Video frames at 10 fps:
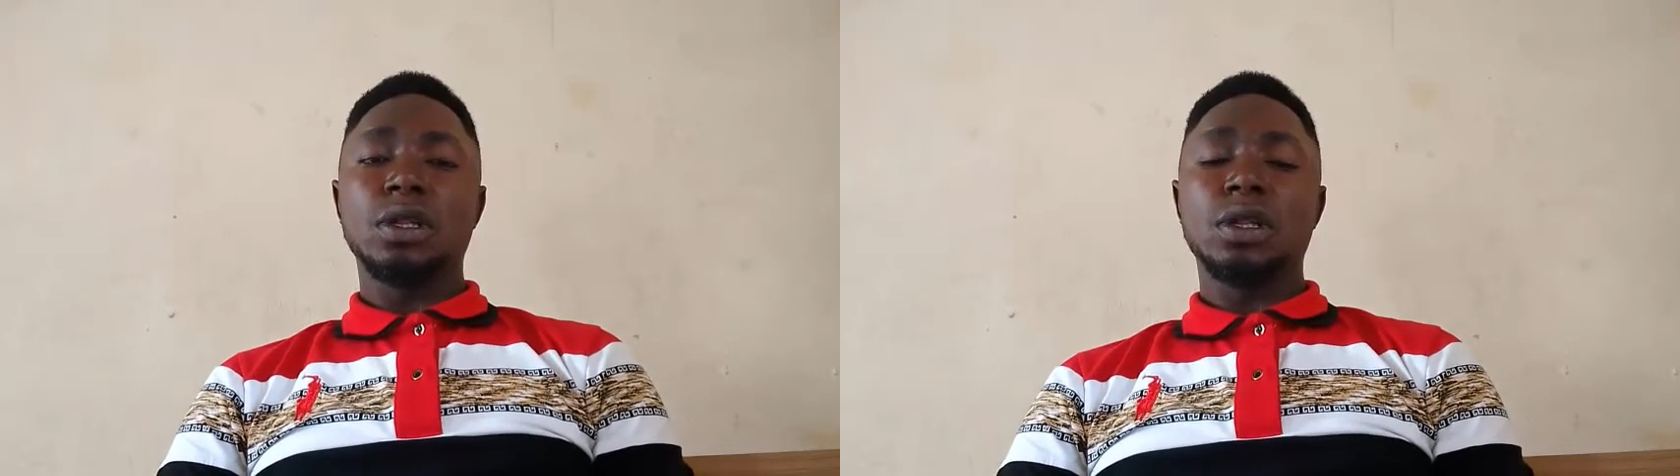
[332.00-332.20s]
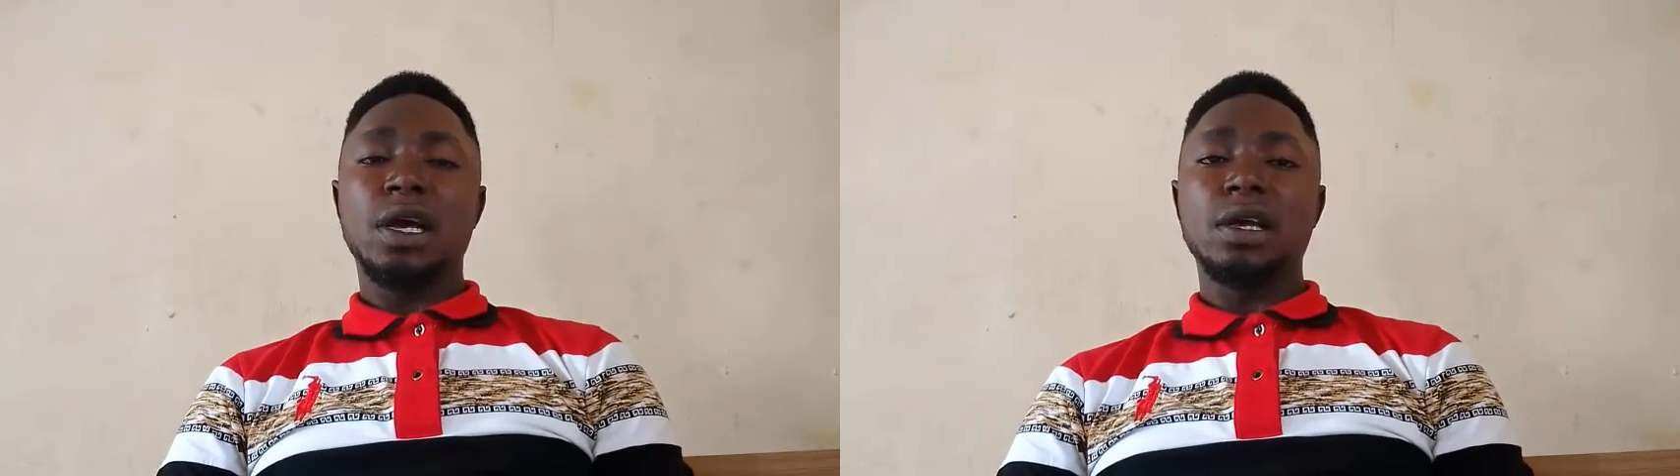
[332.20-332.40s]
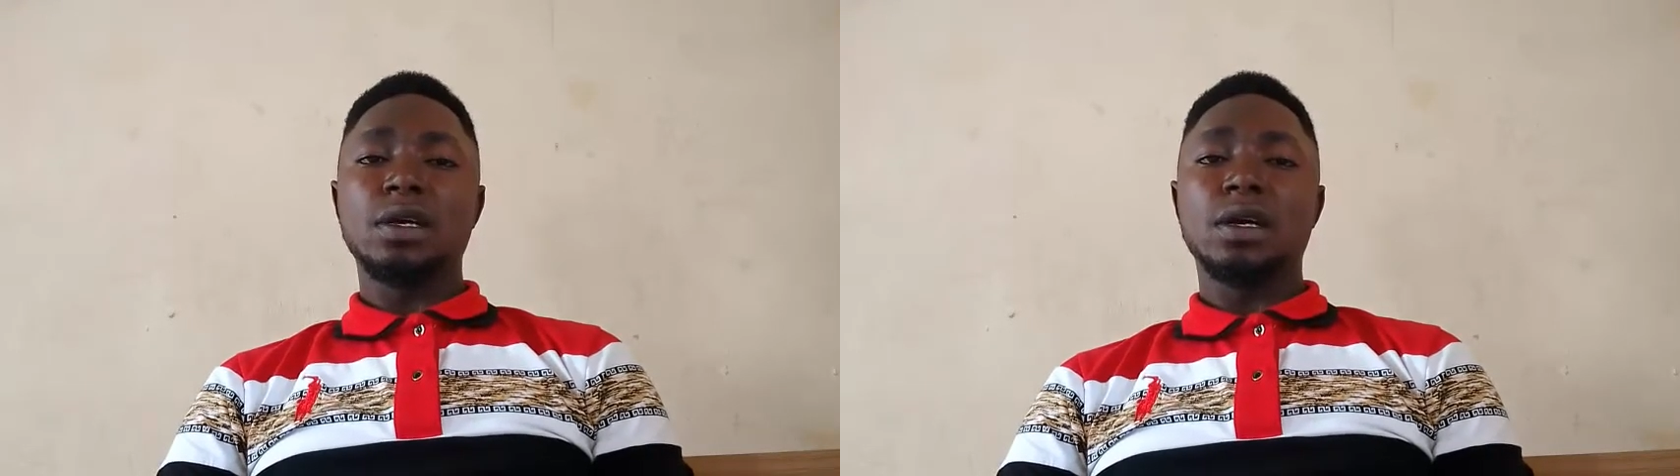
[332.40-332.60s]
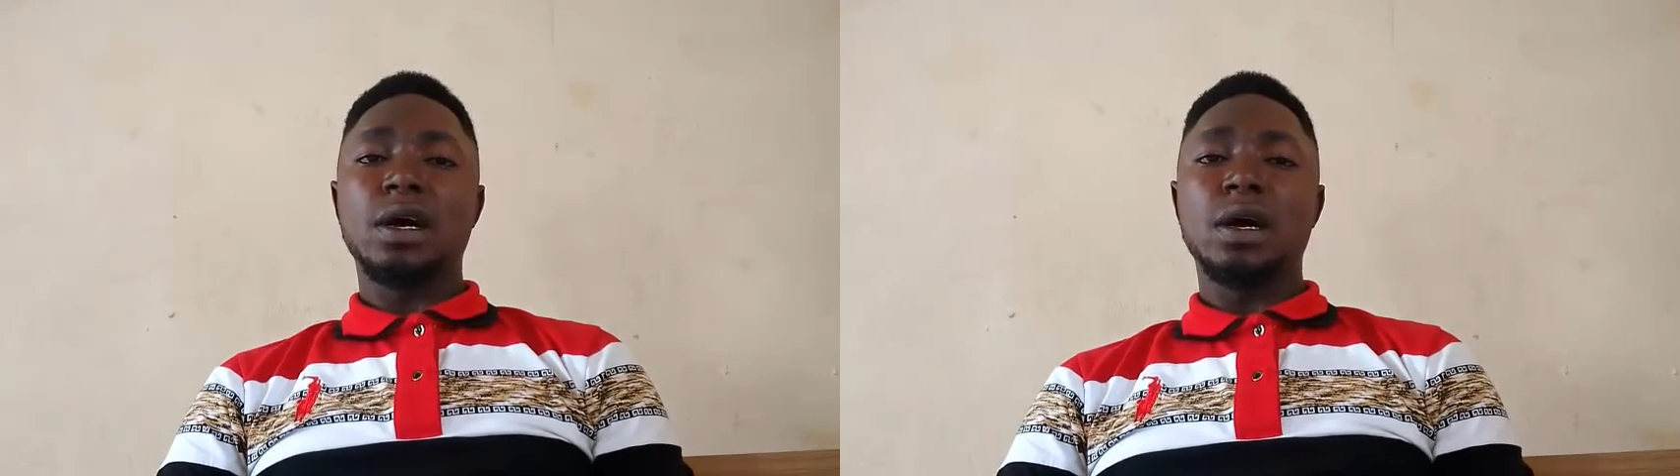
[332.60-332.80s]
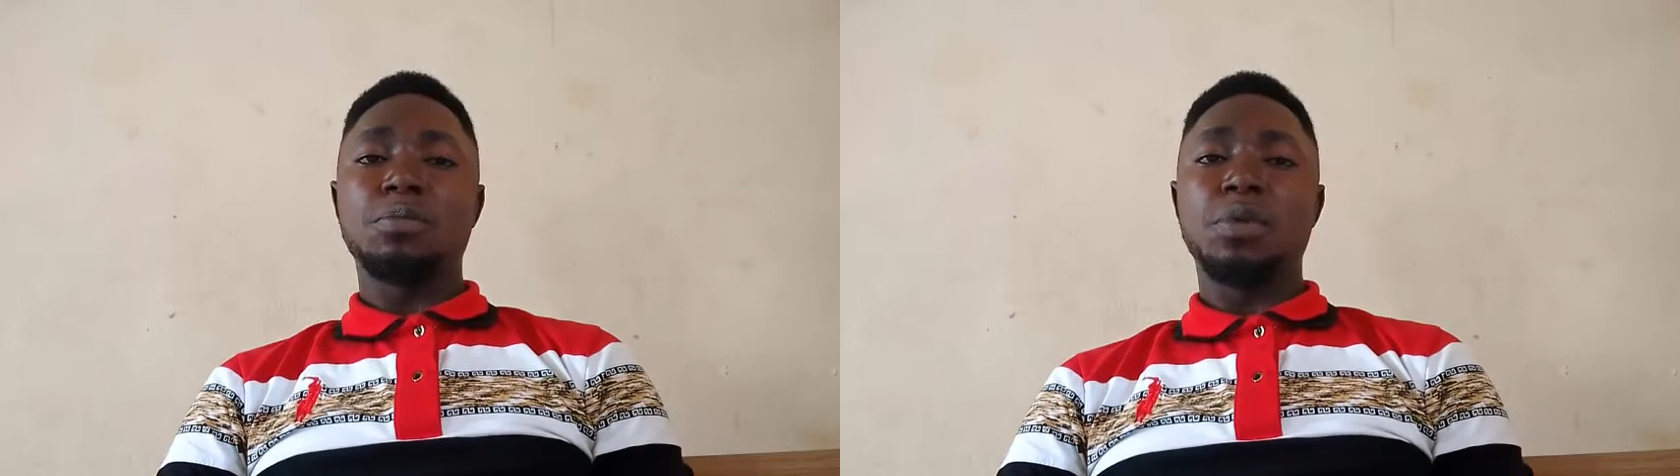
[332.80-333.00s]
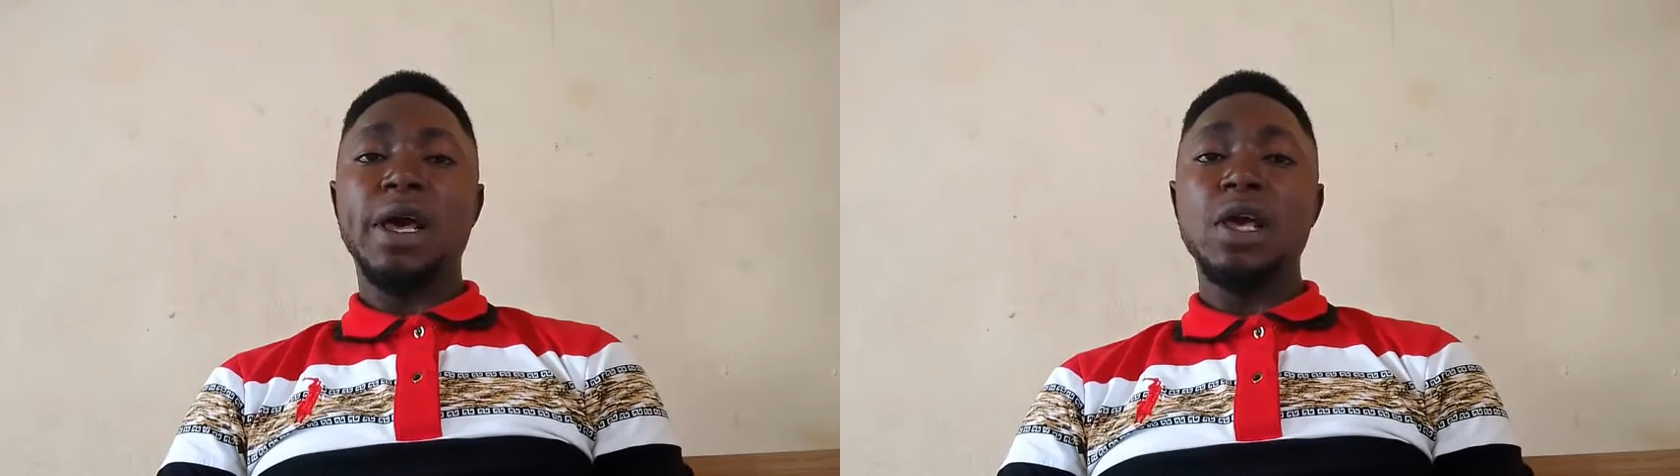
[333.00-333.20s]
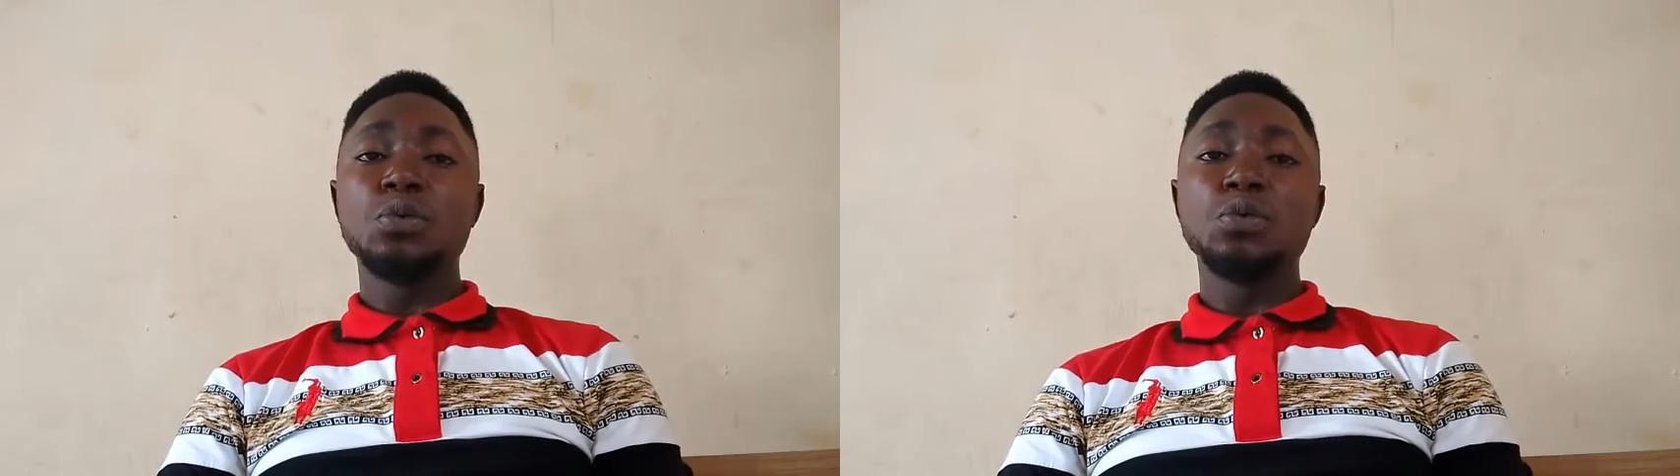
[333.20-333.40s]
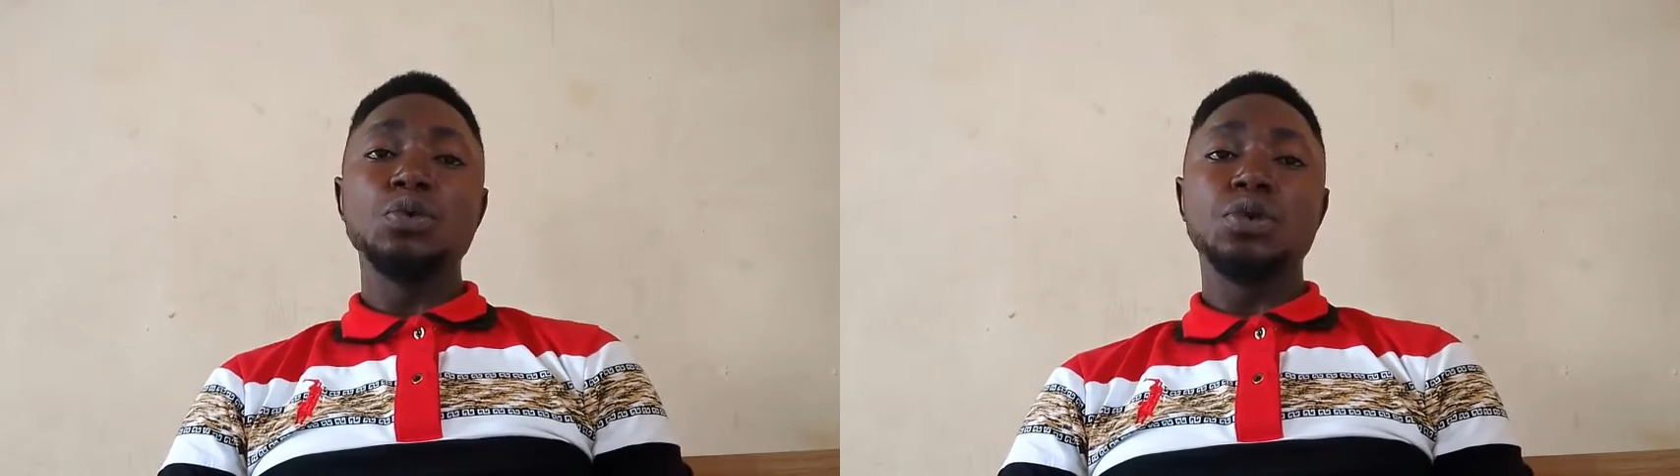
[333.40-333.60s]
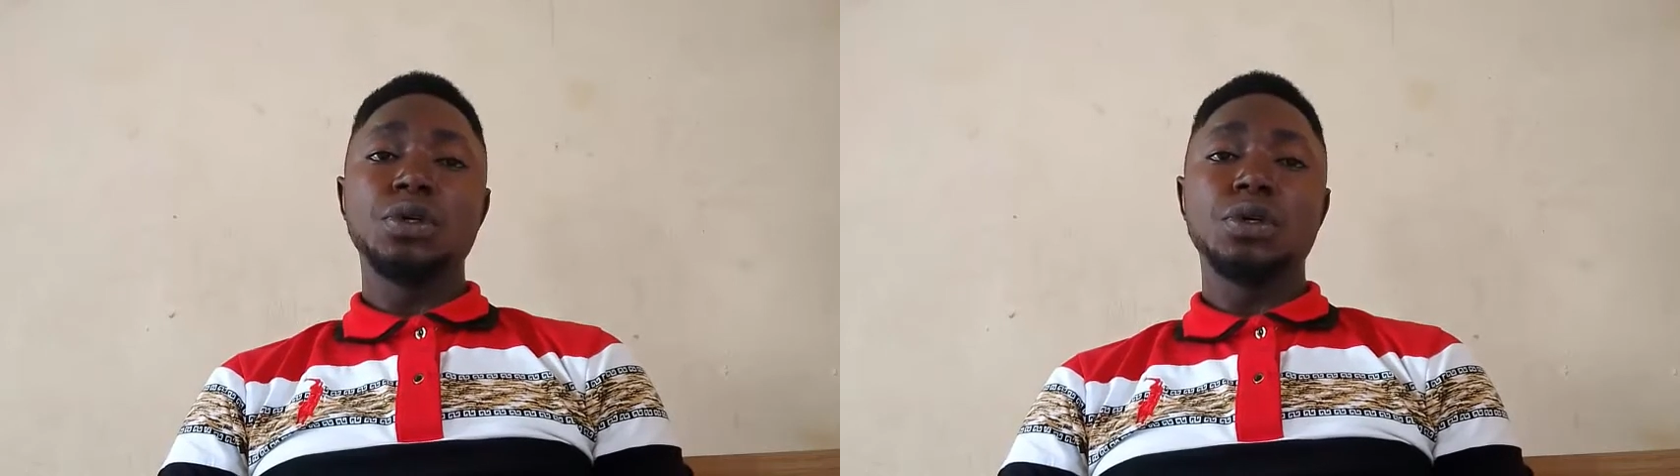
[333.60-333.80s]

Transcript: like plywood.